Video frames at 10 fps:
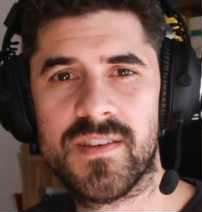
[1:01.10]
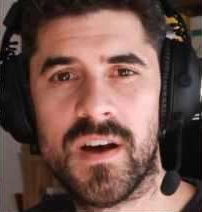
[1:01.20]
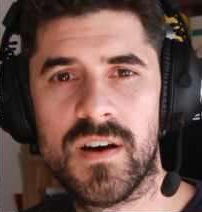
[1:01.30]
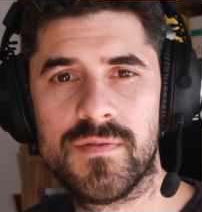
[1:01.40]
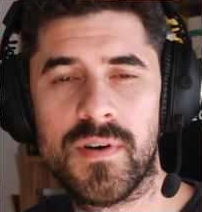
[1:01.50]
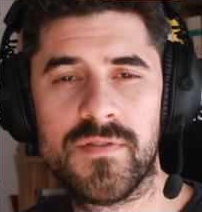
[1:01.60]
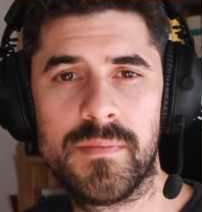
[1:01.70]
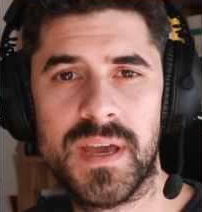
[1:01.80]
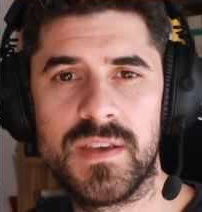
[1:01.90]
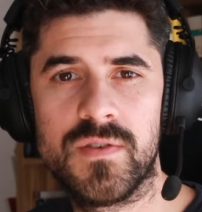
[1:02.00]
of the
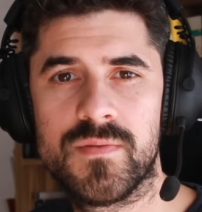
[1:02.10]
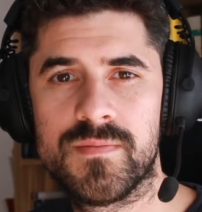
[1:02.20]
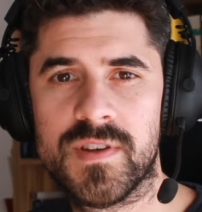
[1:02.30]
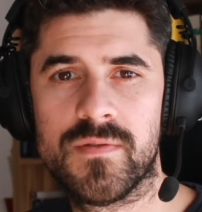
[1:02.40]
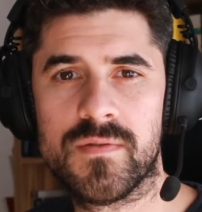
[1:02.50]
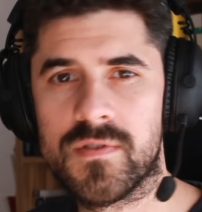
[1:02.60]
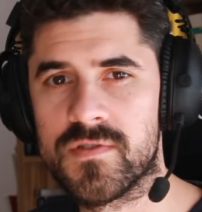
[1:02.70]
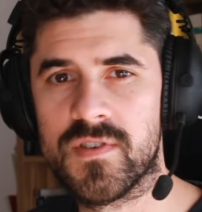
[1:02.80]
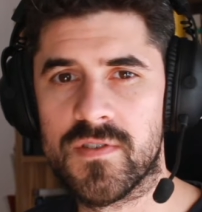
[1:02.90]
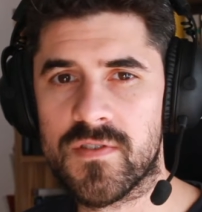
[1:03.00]
menu, so
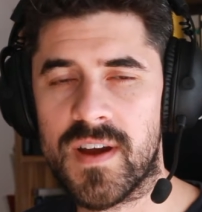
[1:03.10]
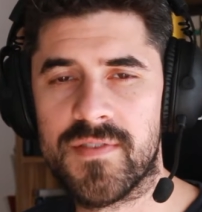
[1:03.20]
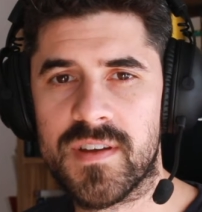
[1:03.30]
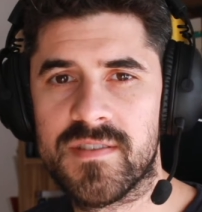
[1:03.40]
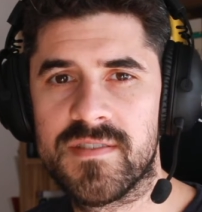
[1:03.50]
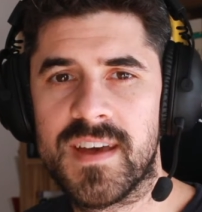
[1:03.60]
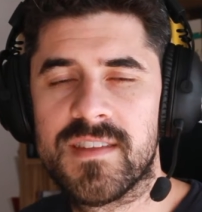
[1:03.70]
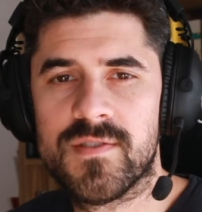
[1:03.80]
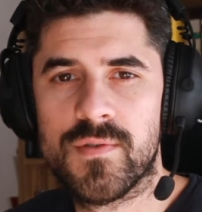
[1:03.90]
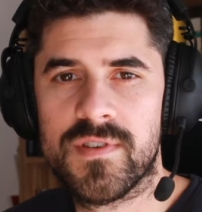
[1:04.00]
controls, graphics, and
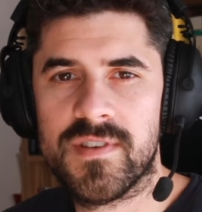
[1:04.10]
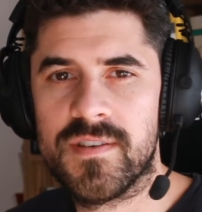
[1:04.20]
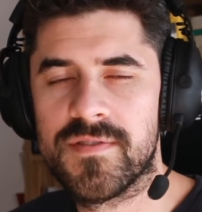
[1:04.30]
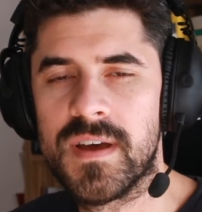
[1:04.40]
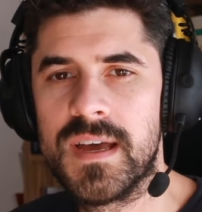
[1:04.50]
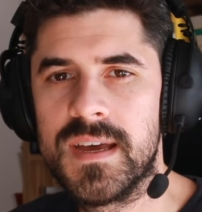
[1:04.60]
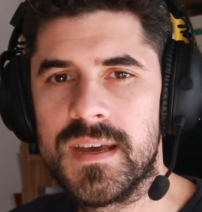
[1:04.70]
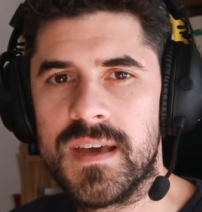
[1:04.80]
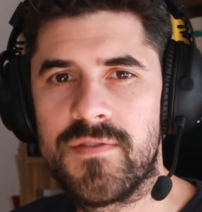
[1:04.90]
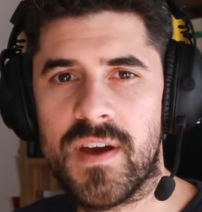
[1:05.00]
that sort of stuff.
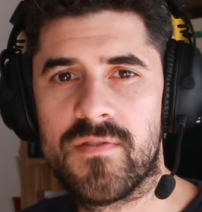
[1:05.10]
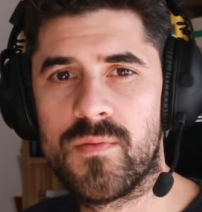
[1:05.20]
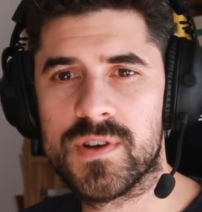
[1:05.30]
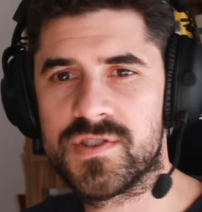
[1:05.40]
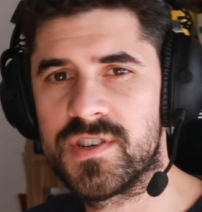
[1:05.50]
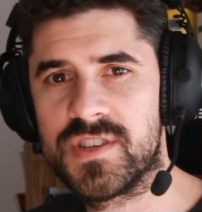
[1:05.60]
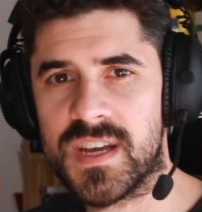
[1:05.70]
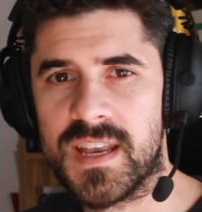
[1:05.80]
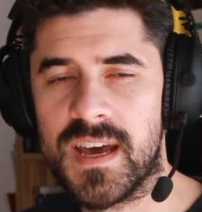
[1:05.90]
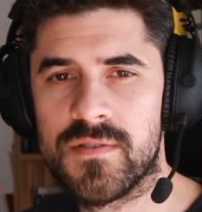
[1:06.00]
If you haven't watched it,
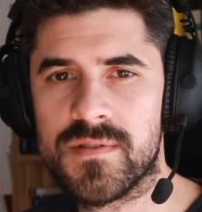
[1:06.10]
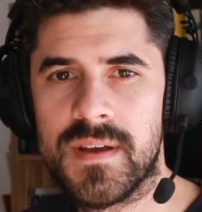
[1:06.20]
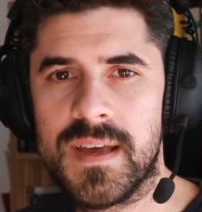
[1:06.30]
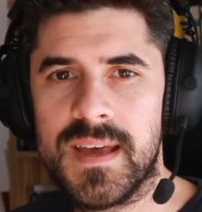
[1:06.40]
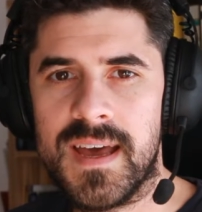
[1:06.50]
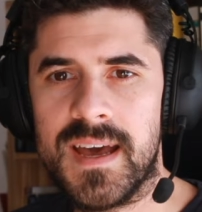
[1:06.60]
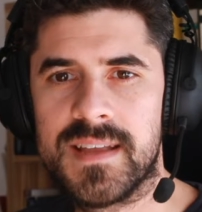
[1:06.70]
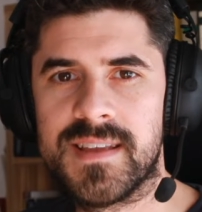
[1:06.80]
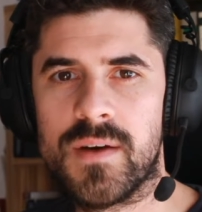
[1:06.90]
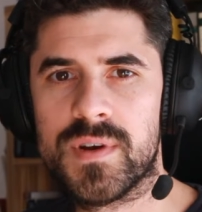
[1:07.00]
check it out.
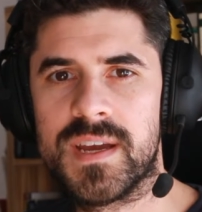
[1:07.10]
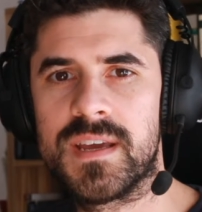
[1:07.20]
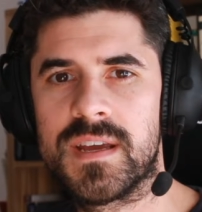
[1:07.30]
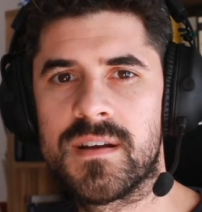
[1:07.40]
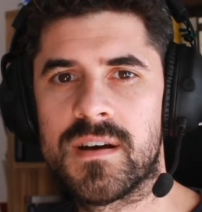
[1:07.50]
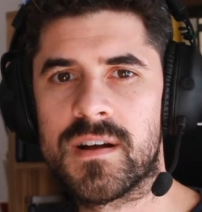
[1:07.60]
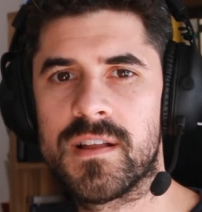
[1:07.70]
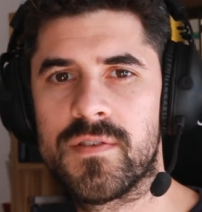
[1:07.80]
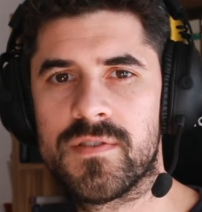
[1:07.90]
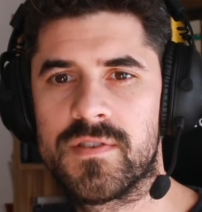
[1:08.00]
And now we're getting
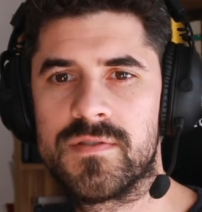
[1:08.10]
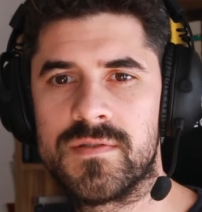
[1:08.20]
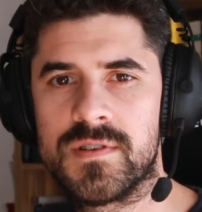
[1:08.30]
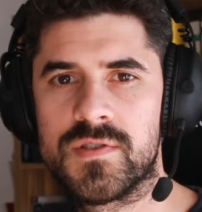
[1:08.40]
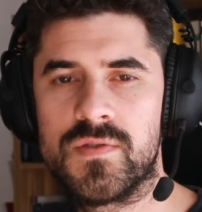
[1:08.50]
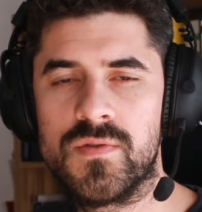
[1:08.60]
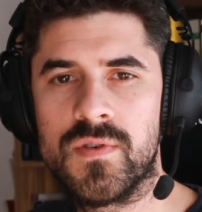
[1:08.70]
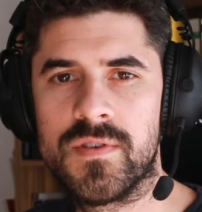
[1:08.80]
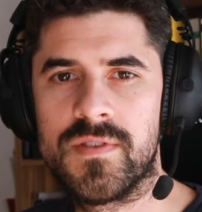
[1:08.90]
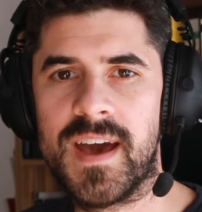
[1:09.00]
closer to
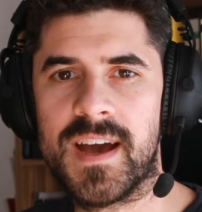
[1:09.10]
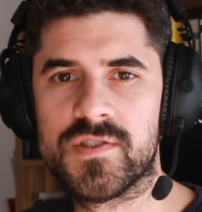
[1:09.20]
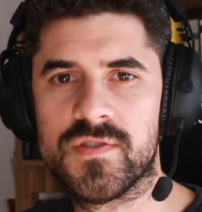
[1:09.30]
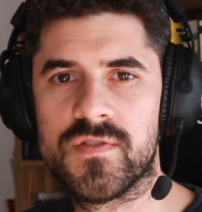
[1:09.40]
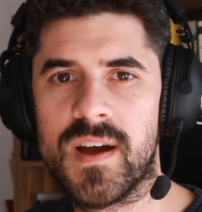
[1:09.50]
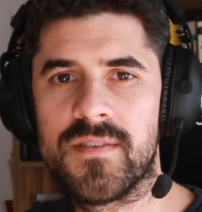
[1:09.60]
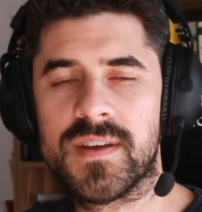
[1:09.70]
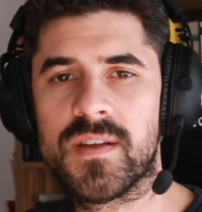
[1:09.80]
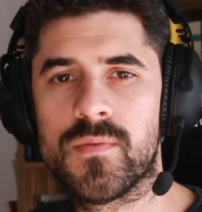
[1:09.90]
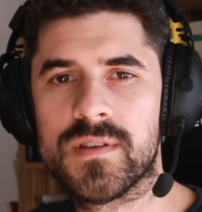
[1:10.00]
the actual
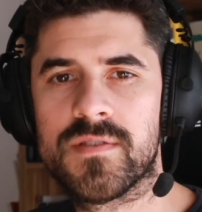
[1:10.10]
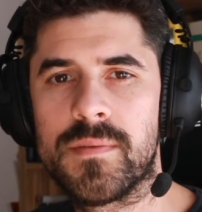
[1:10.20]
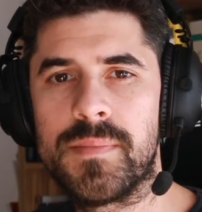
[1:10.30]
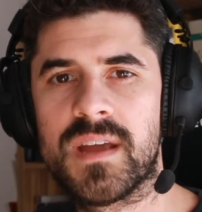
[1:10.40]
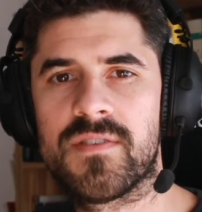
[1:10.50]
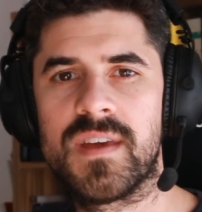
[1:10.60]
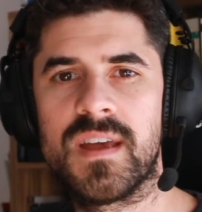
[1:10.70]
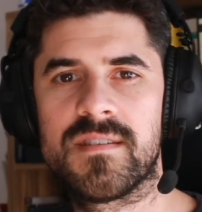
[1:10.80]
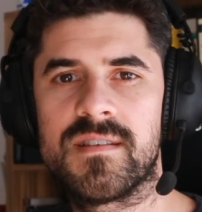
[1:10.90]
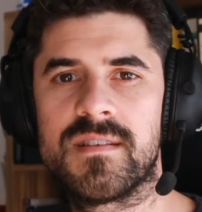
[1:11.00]
driving, and one of the big
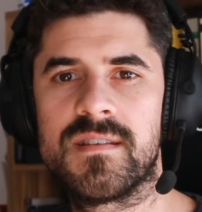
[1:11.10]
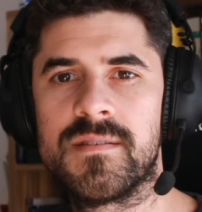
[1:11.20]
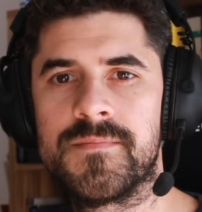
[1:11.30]
things in